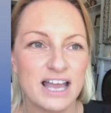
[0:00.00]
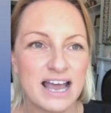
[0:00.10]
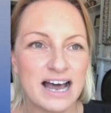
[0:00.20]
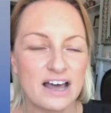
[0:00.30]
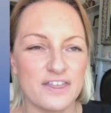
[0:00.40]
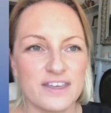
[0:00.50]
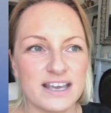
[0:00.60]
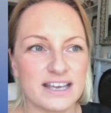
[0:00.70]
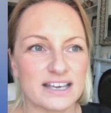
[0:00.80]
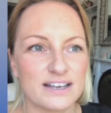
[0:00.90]
I
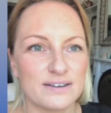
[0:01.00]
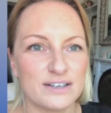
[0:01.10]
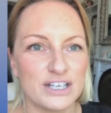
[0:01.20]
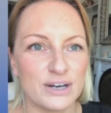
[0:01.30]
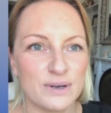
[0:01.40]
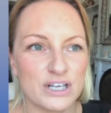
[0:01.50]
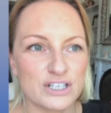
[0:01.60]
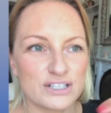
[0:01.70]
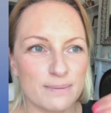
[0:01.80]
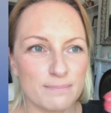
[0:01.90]
think, you know,
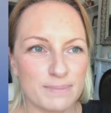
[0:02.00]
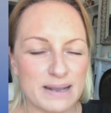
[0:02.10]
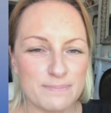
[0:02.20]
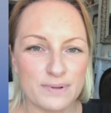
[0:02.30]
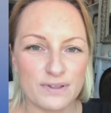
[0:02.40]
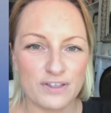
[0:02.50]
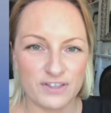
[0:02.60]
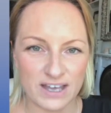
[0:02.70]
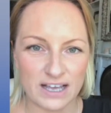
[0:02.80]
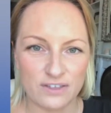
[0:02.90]
some people
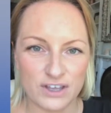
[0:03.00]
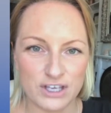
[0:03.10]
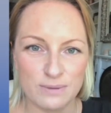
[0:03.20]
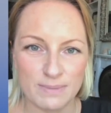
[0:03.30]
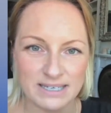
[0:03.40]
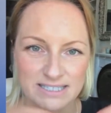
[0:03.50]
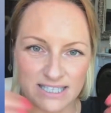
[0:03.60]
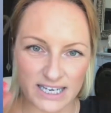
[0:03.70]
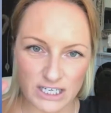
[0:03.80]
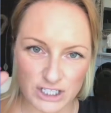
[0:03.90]
think that you
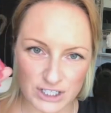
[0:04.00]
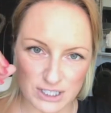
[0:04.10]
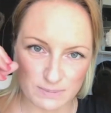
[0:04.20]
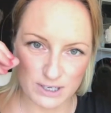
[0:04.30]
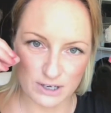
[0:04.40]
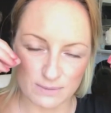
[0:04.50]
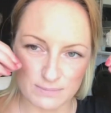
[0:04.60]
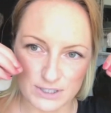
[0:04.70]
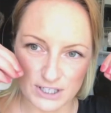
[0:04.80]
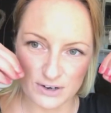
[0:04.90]
meditate just to become
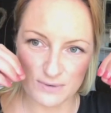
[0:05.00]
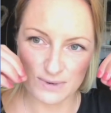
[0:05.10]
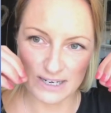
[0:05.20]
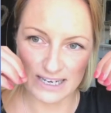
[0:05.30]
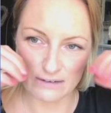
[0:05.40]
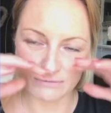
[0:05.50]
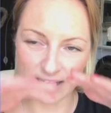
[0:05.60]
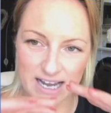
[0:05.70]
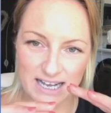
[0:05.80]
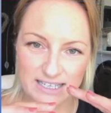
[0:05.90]
totally
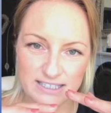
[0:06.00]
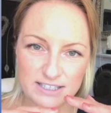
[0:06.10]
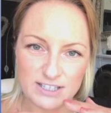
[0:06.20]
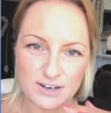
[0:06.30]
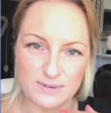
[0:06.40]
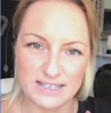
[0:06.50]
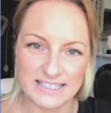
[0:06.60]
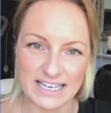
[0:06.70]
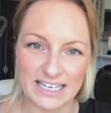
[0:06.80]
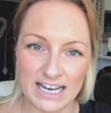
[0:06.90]
relaxed and totally
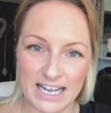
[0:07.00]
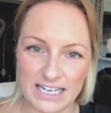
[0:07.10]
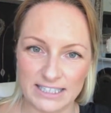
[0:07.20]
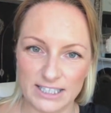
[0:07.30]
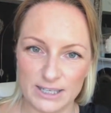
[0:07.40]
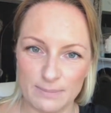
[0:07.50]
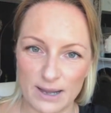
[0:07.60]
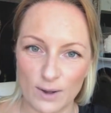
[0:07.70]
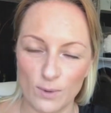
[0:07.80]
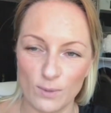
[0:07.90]
zen-like, and that you
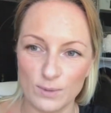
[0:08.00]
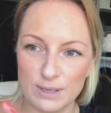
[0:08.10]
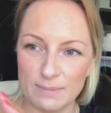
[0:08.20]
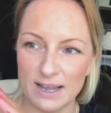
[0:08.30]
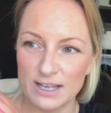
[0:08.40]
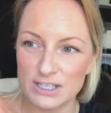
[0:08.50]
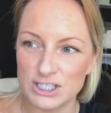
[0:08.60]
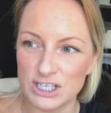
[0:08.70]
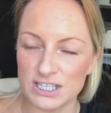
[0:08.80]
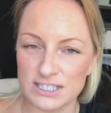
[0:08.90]
might
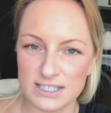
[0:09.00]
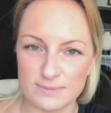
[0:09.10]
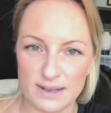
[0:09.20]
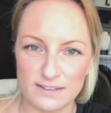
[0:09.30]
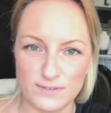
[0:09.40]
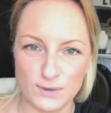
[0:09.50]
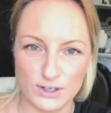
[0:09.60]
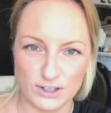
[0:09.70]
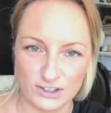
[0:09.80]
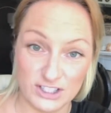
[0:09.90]
just as well fall
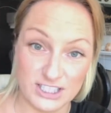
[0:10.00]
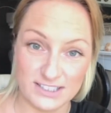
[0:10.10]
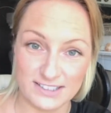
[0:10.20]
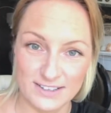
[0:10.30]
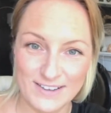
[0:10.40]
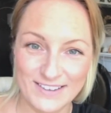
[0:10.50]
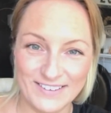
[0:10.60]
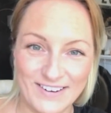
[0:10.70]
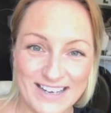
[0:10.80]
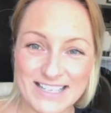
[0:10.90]
unconscious,
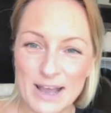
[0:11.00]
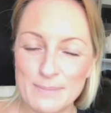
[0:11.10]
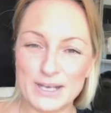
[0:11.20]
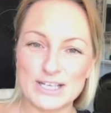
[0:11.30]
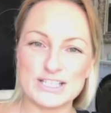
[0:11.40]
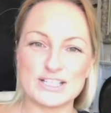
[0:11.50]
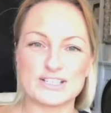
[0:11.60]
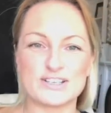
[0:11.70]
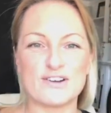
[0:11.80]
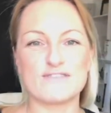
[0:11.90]
right? Because you're
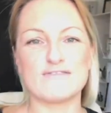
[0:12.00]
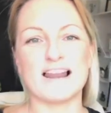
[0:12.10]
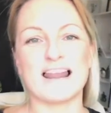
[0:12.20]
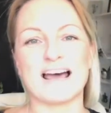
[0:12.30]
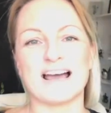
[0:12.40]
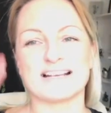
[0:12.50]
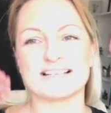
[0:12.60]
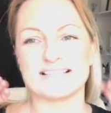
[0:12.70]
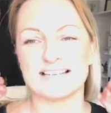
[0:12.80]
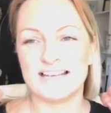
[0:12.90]
so relaxed
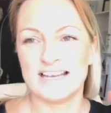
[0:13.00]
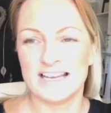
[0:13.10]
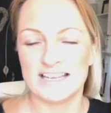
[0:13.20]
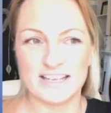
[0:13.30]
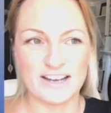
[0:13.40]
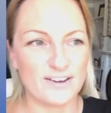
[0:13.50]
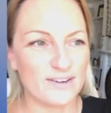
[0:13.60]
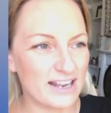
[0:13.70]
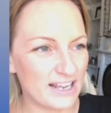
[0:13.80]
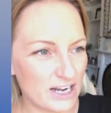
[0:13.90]
and, you know,
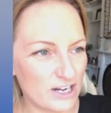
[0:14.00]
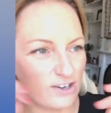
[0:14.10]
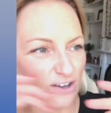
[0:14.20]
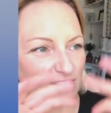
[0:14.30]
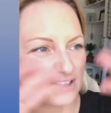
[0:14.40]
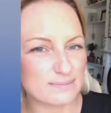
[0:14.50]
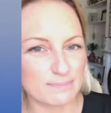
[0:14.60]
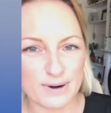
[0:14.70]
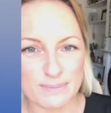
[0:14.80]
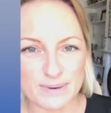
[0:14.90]
and nothing's a
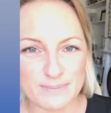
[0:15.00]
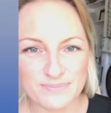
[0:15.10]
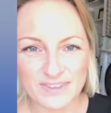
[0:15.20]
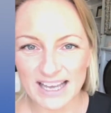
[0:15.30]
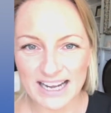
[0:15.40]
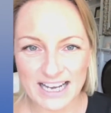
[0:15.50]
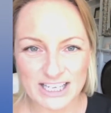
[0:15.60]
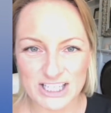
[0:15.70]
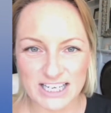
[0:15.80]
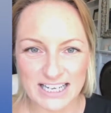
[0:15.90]
problem. And
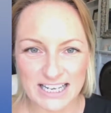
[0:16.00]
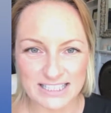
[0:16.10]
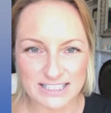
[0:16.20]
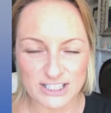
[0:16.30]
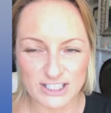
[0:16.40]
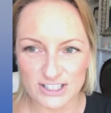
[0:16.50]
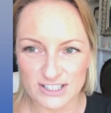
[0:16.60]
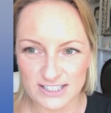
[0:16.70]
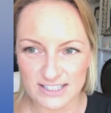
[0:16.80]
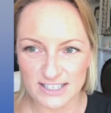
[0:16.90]
actually, it's
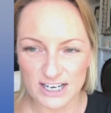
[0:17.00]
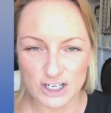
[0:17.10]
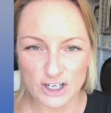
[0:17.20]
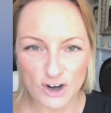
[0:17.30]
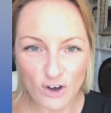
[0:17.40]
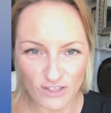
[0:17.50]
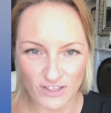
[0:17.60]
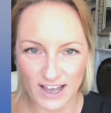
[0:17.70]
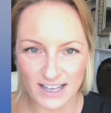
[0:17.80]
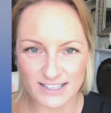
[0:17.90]
just not
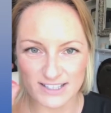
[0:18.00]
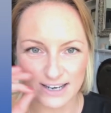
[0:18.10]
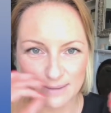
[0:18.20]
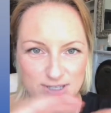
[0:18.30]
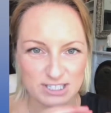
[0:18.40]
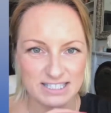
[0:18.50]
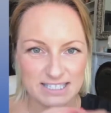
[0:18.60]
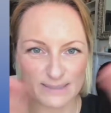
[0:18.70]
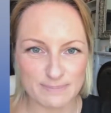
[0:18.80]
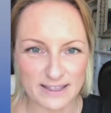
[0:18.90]
that. So let me just
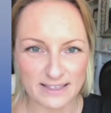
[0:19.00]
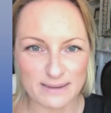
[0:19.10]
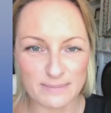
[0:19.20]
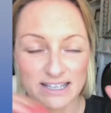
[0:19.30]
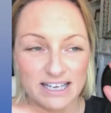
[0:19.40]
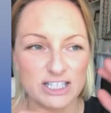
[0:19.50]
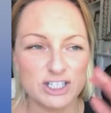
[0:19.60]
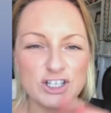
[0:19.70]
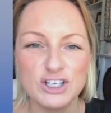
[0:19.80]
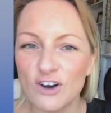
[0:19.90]
dispel that myth. It's
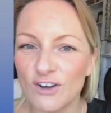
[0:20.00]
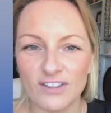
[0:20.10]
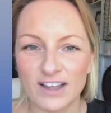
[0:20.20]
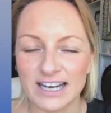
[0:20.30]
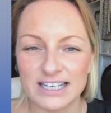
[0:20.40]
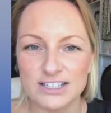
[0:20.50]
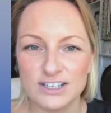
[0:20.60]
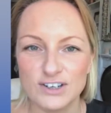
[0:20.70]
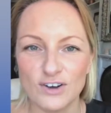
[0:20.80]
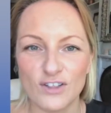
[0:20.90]
not that. It's
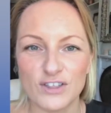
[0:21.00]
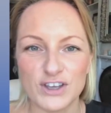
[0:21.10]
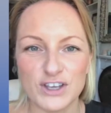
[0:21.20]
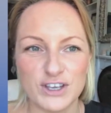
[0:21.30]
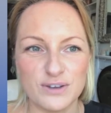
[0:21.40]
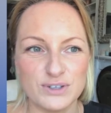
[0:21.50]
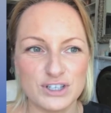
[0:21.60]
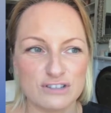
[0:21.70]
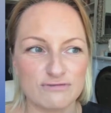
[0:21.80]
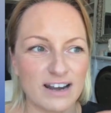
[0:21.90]
not that you
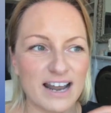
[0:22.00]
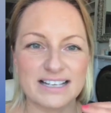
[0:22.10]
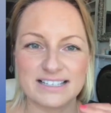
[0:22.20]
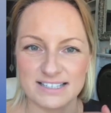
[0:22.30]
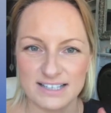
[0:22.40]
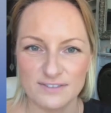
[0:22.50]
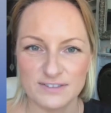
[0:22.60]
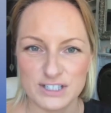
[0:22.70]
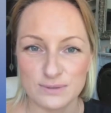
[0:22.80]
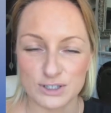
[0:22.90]
just relax yourself
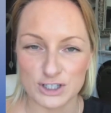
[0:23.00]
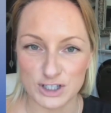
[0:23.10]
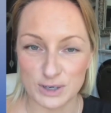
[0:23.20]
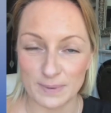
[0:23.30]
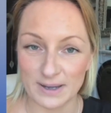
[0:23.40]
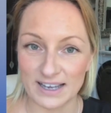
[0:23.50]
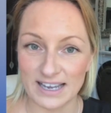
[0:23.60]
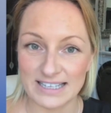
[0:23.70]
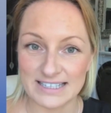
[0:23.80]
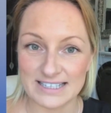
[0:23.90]
into a stupor
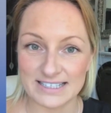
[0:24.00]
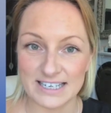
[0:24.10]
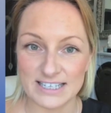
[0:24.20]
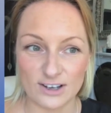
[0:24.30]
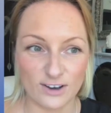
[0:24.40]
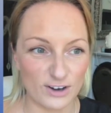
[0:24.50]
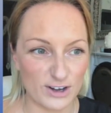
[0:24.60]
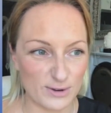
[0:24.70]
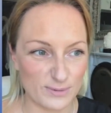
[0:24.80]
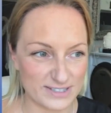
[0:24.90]
and sit on
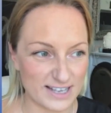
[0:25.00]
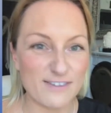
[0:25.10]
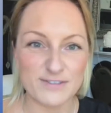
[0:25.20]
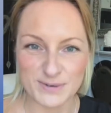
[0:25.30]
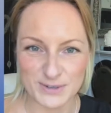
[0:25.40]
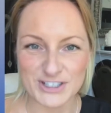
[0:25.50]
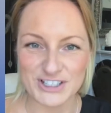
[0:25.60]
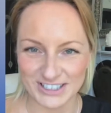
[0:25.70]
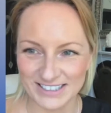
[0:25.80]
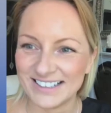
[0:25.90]
your Zafu
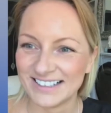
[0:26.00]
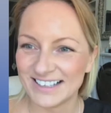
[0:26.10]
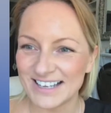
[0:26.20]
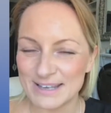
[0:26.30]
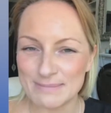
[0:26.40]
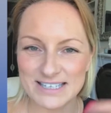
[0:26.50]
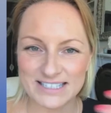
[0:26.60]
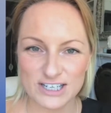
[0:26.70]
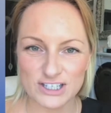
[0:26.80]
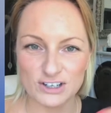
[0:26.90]
cushion, your
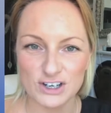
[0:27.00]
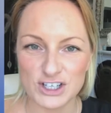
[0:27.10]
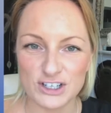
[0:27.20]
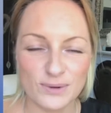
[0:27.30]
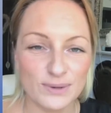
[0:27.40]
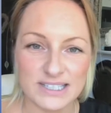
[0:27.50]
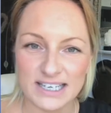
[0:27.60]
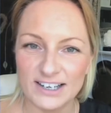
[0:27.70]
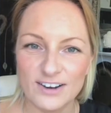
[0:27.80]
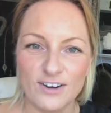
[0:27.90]
meditation cushion all day
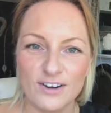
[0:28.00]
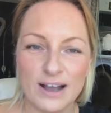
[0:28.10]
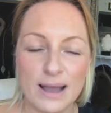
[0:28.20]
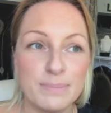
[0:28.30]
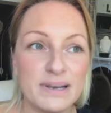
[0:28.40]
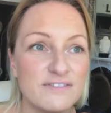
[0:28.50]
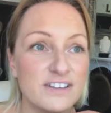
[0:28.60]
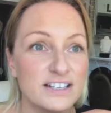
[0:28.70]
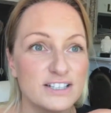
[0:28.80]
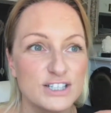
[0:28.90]
long,
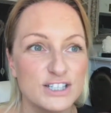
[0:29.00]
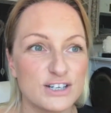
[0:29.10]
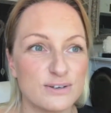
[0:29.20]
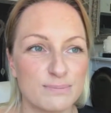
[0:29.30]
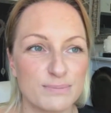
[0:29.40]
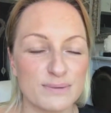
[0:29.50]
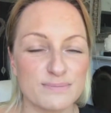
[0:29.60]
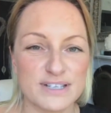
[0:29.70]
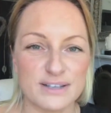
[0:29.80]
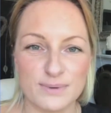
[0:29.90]
oblivious to the
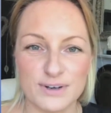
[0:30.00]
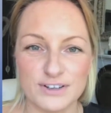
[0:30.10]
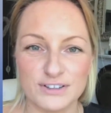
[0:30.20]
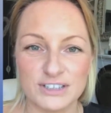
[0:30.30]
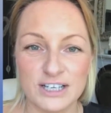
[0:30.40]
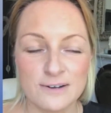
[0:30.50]
problems in the world.